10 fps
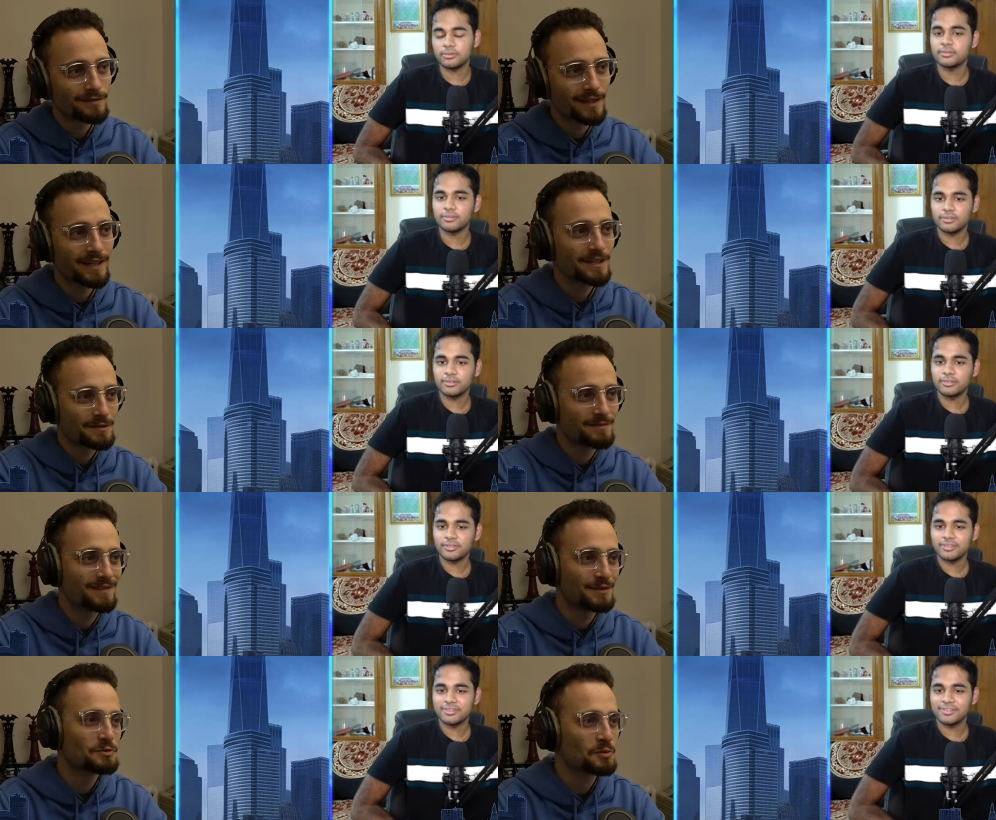Speaker 1: Like he's
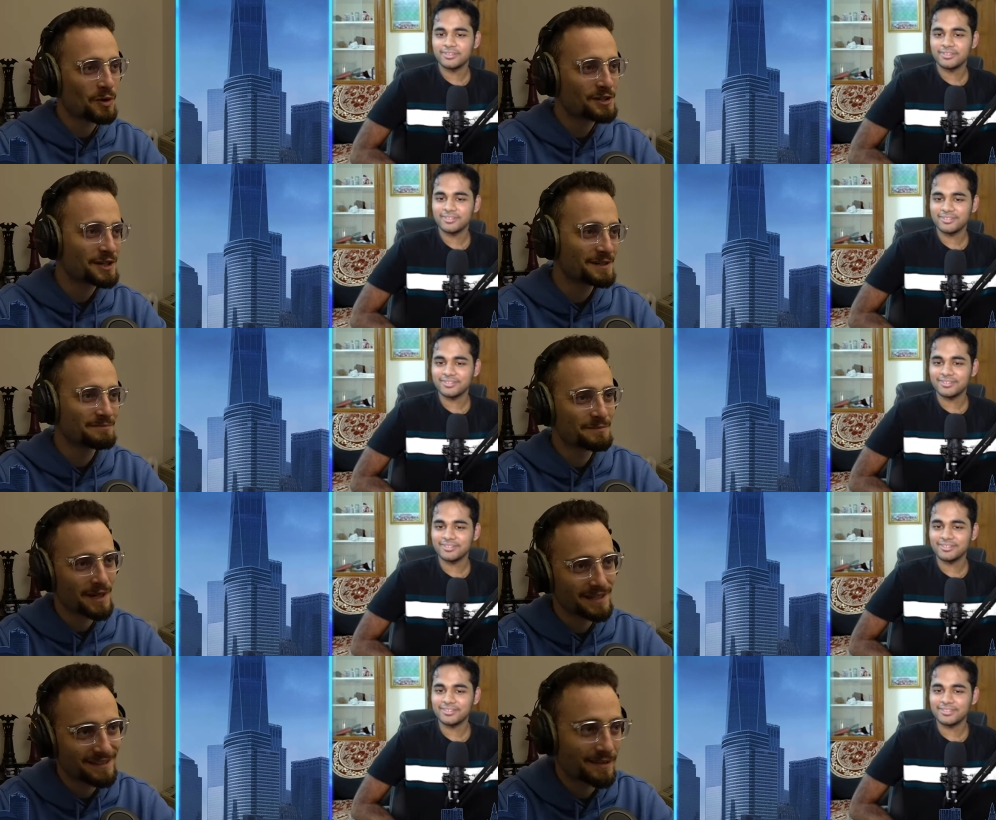you should watch him,
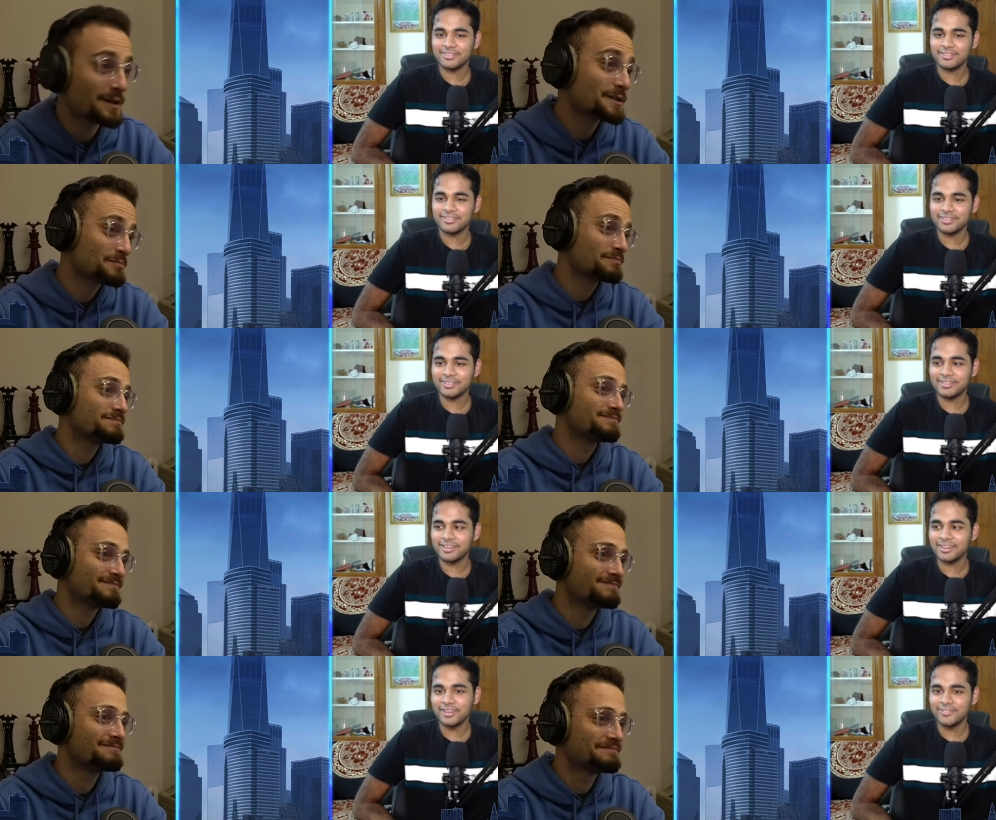right?" And that's
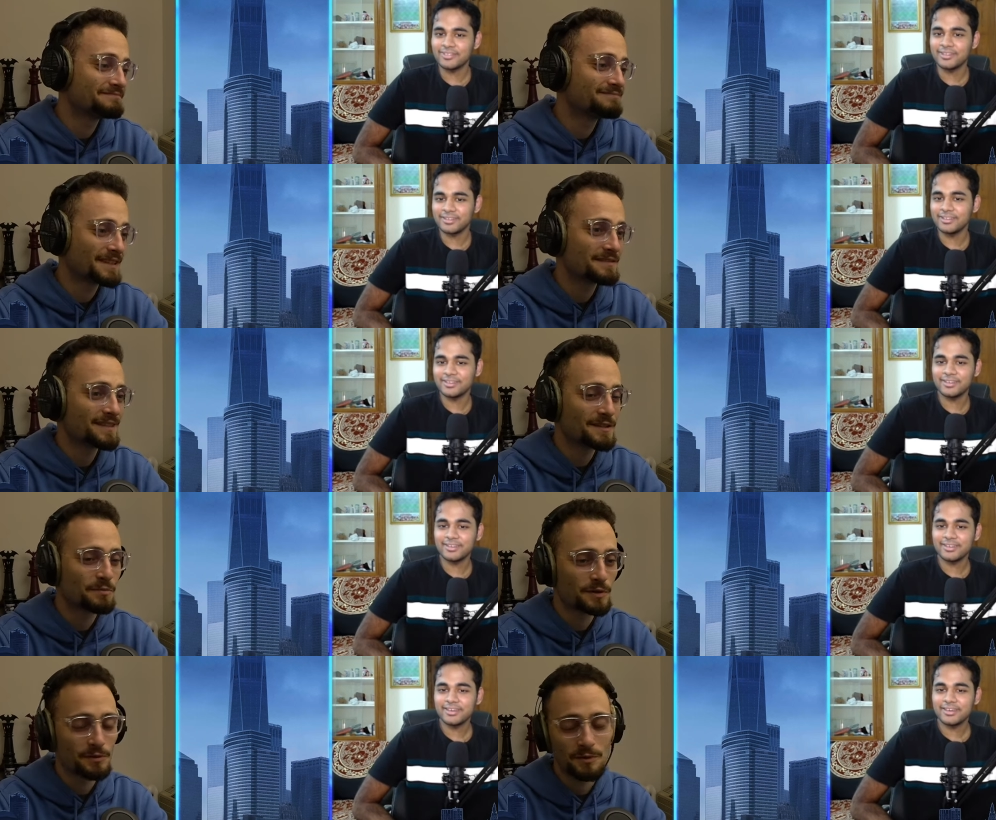that, that's
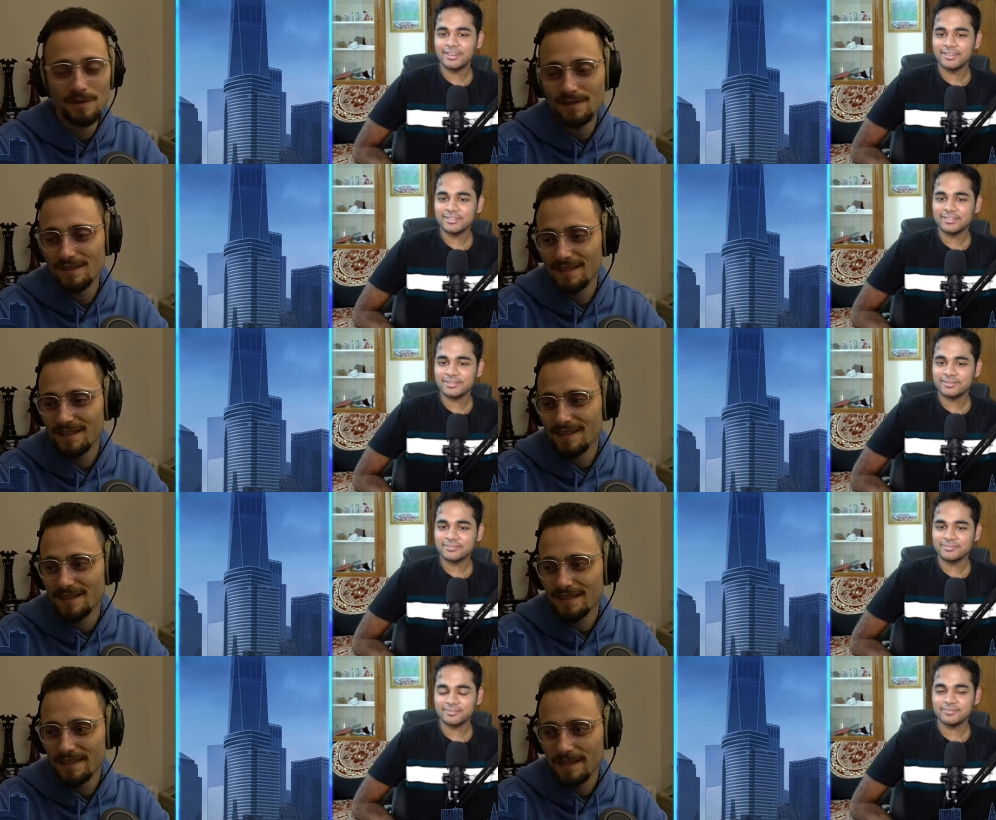pretty cool.
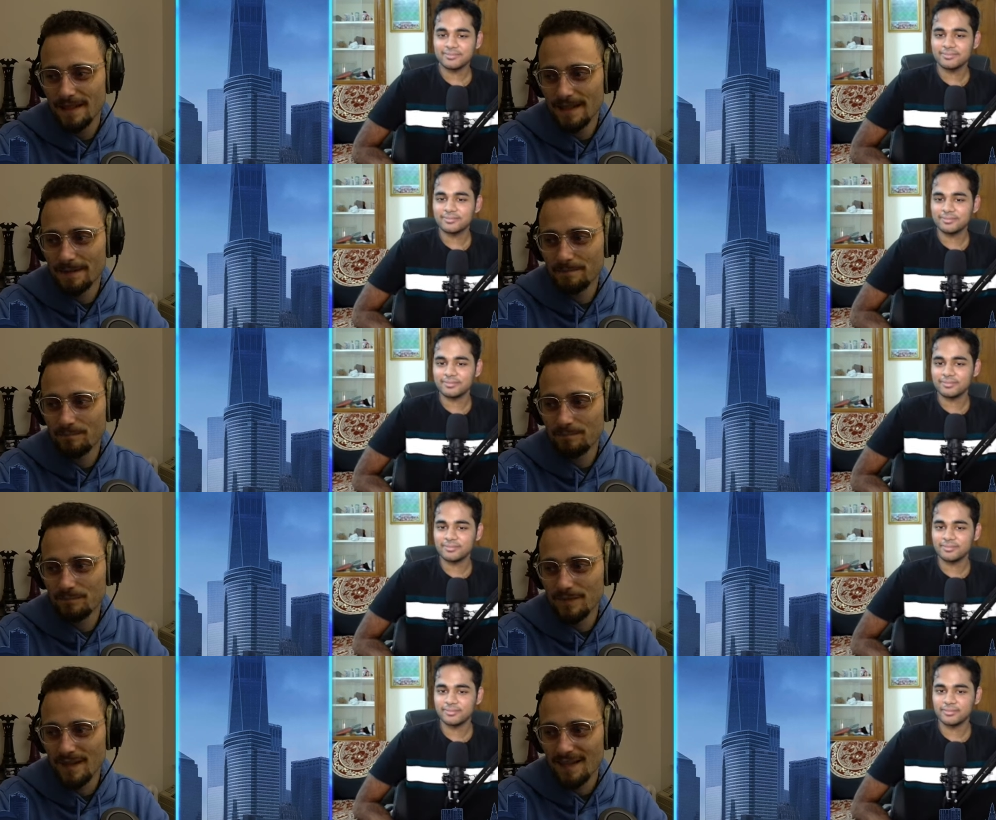Uh,
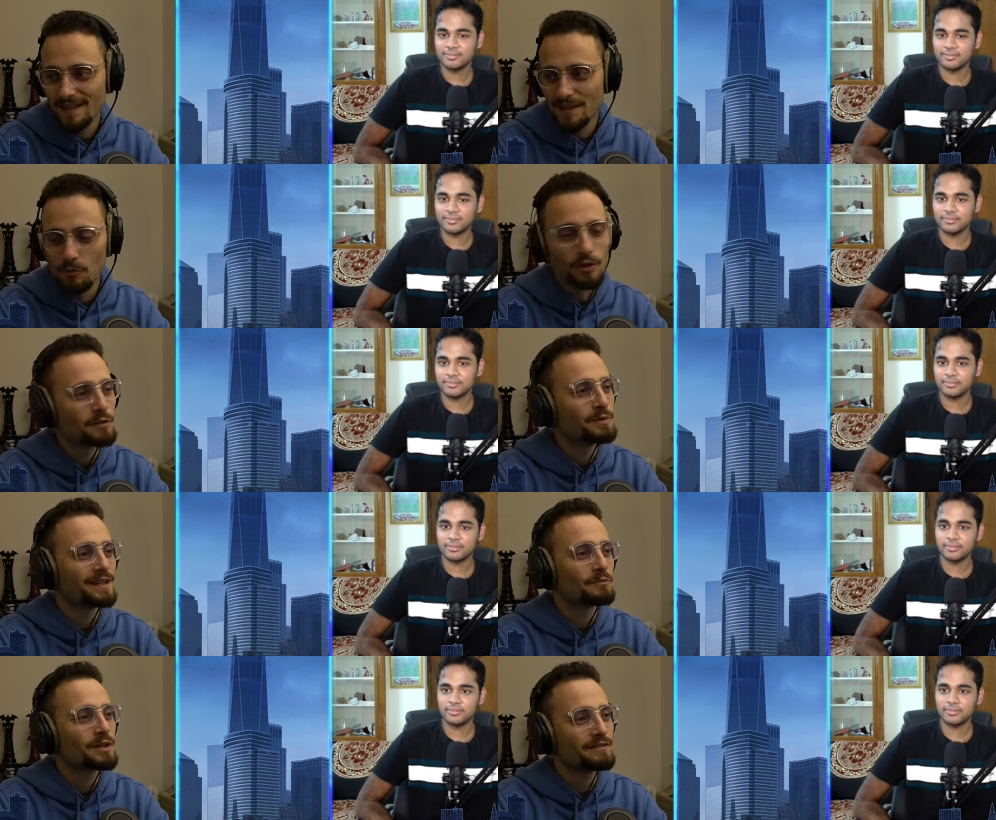would it
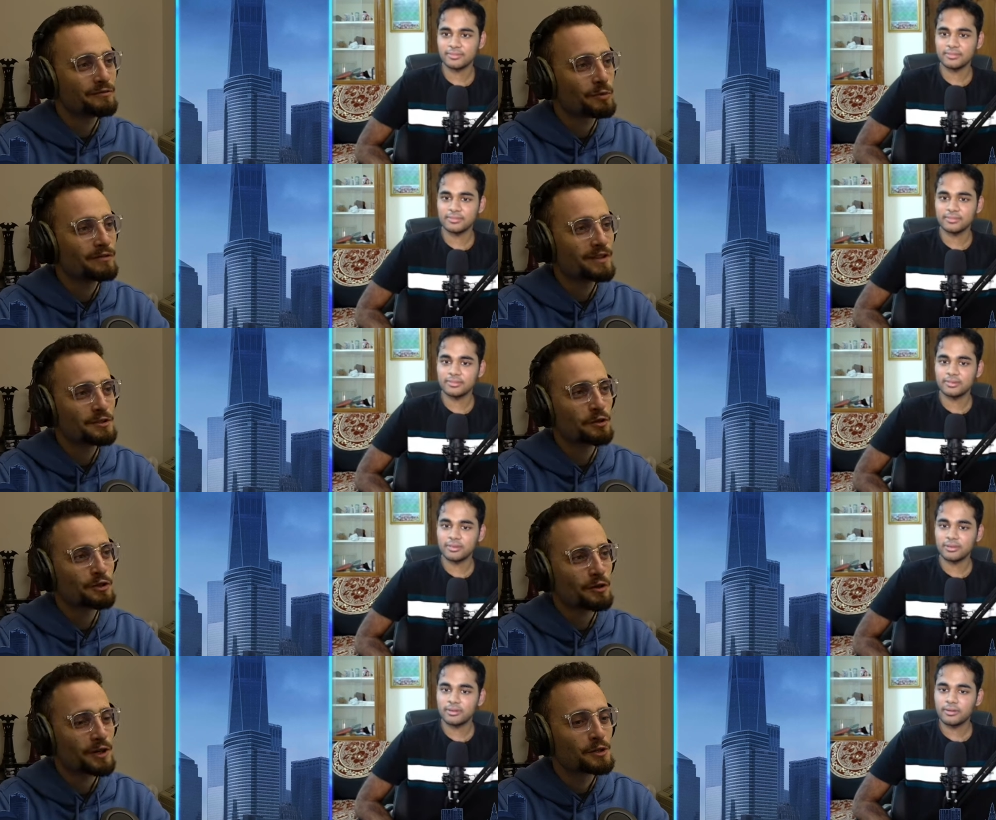be what if what if they
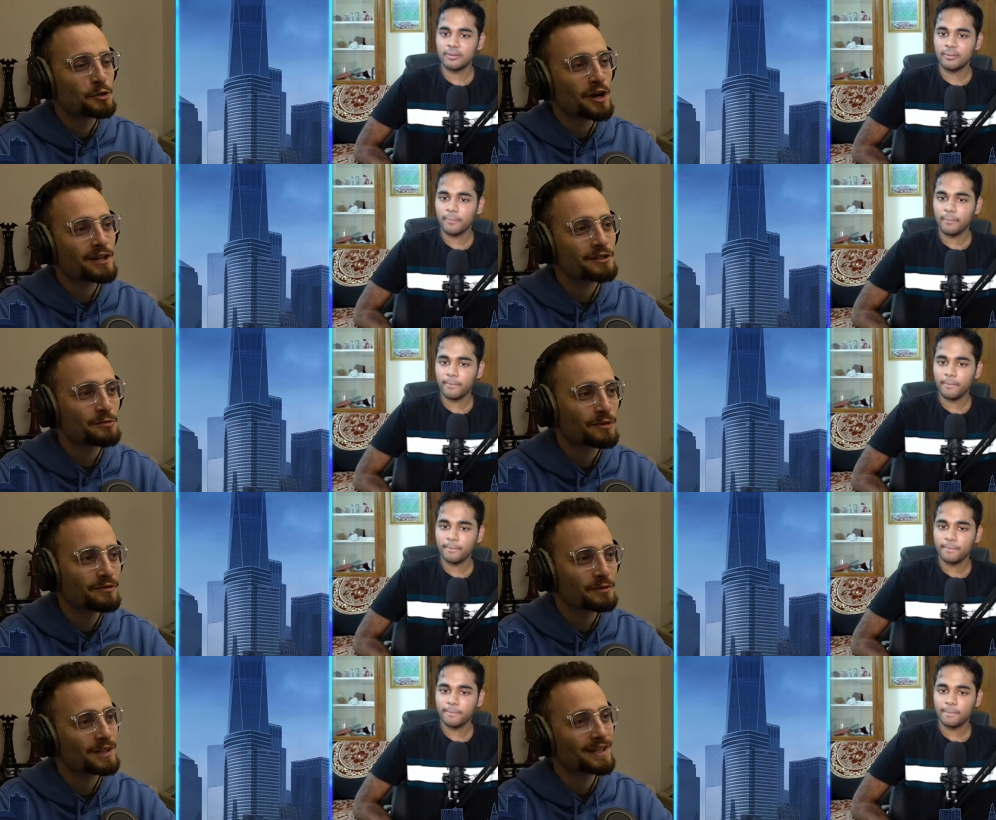started talking trash? What
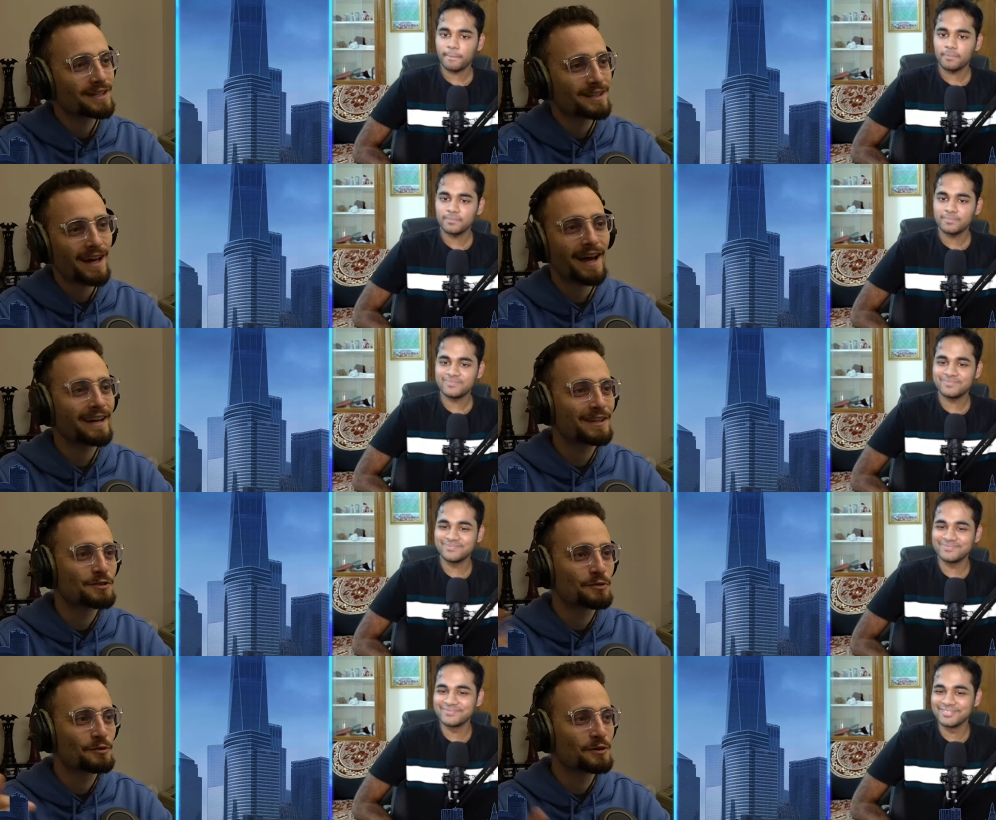if they were like, ah,
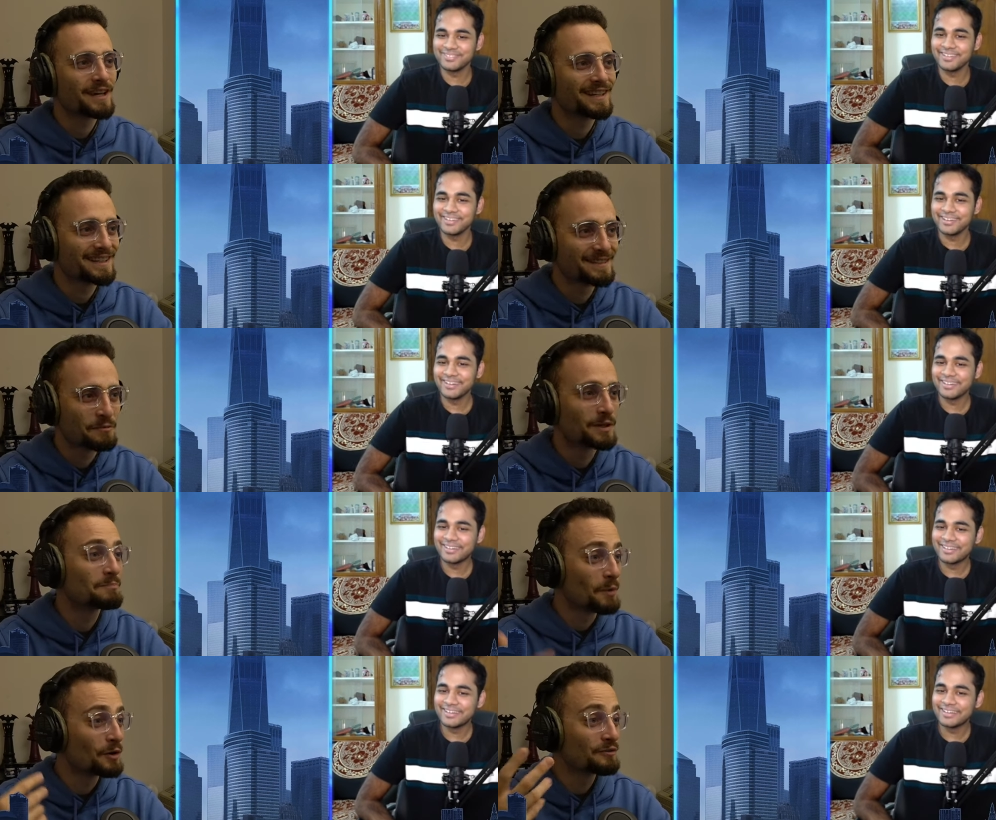he's overrated? Would
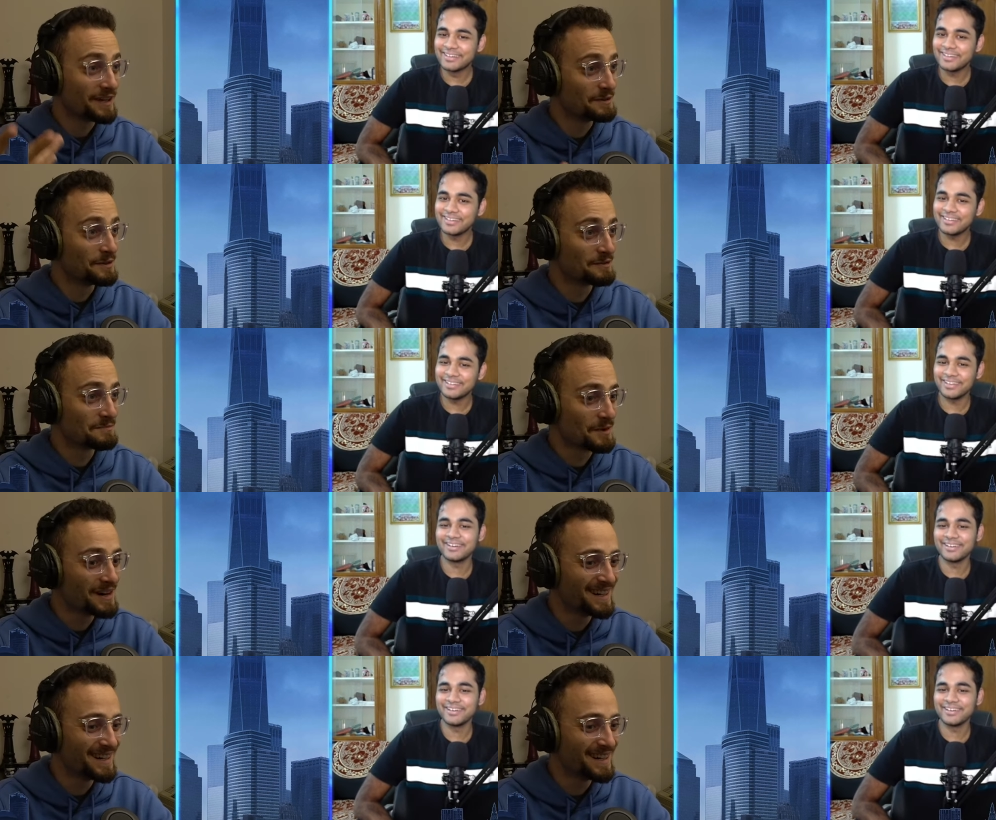it motivate you even more?